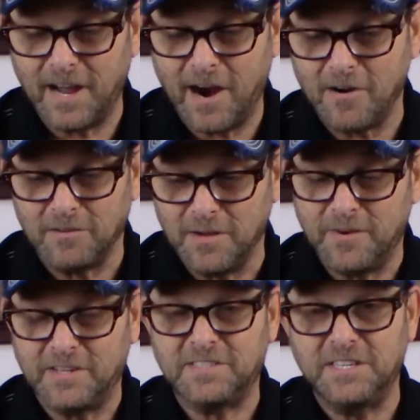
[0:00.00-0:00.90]

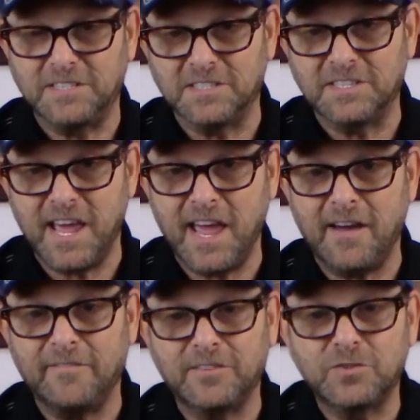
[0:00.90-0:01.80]
limited seasons, they
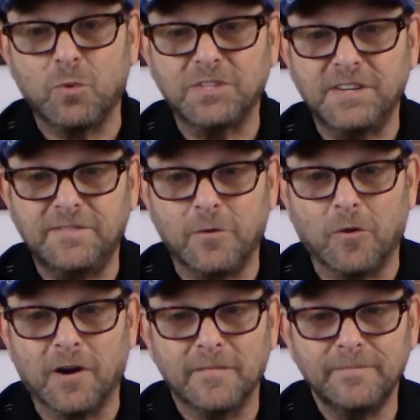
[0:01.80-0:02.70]
have
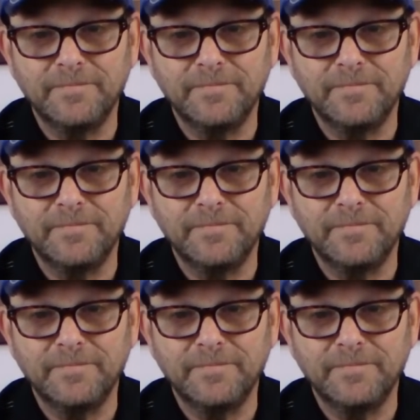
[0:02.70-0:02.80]
24.